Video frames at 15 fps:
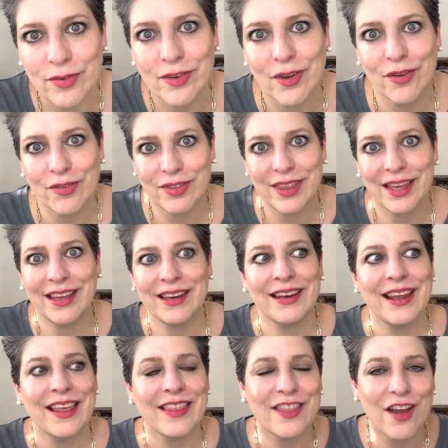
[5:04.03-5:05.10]
So
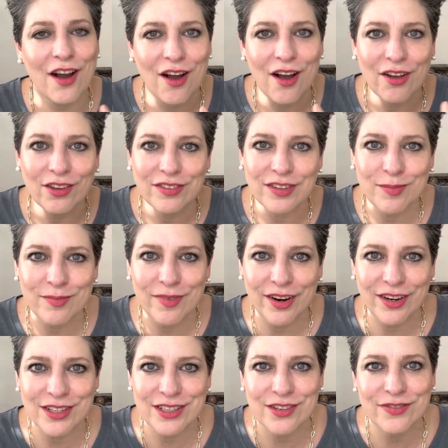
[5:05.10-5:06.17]
then they all seem
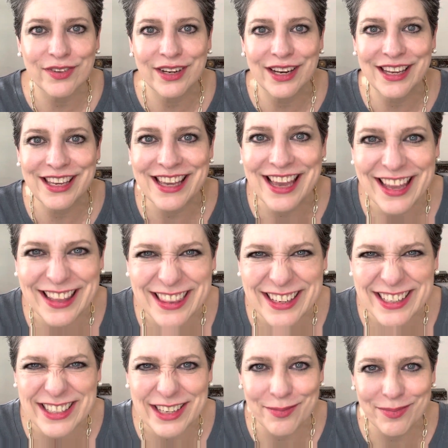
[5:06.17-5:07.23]
very different, and yet
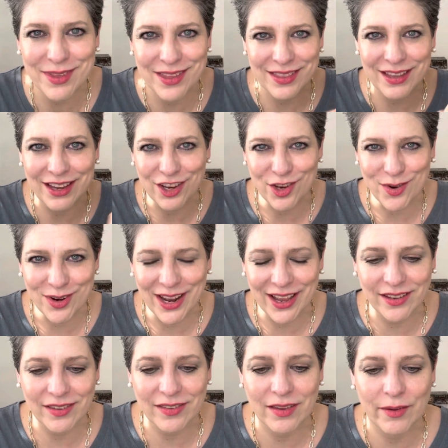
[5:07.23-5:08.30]
there's something that
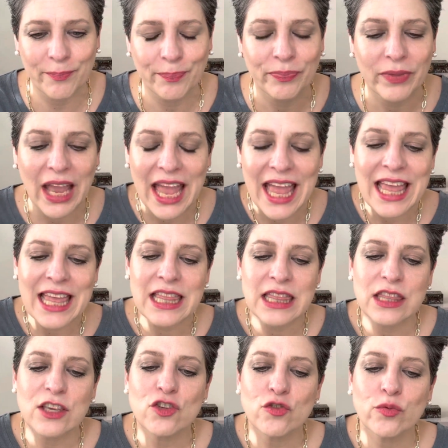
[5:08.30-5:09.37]
unites them.
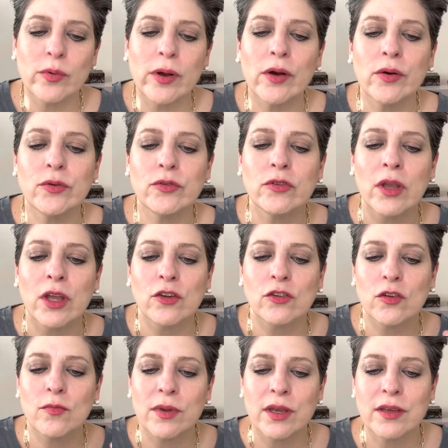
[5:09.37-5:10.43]
This rose
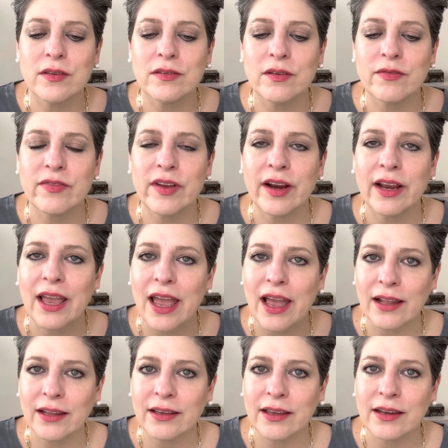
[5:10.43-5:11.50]
to me is a very
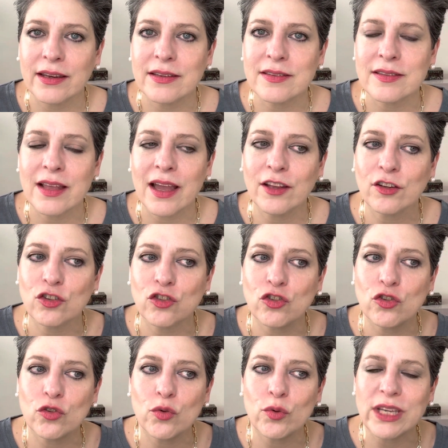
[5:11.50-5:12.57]
elegant. It's not
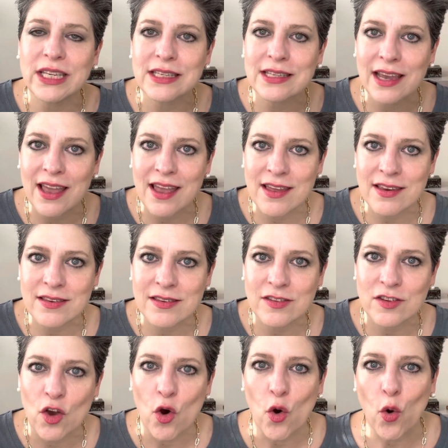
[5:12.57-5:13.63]
too
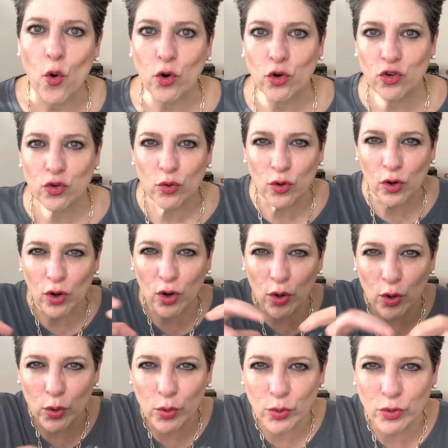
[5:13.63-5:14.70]
intense or too
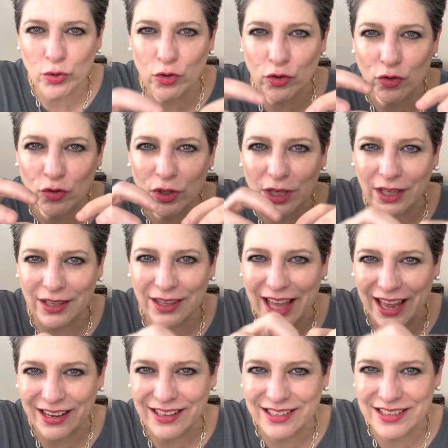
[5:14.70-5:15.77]
close in
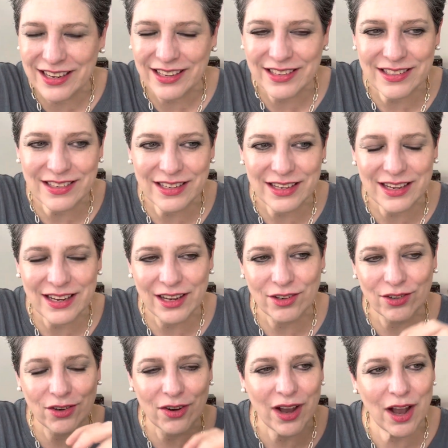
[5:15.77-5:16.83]
that intensity. I
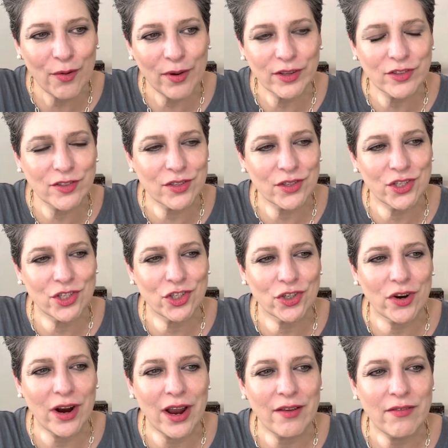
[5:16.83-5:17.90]
don't know how else to
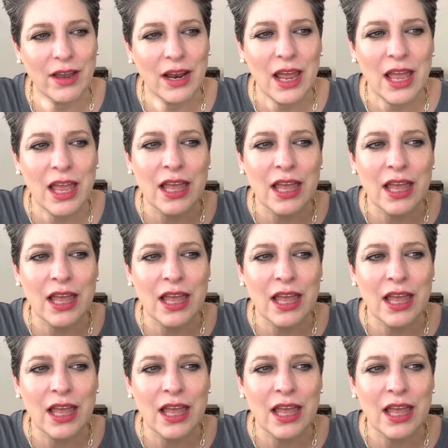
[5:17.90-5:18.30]
describe it.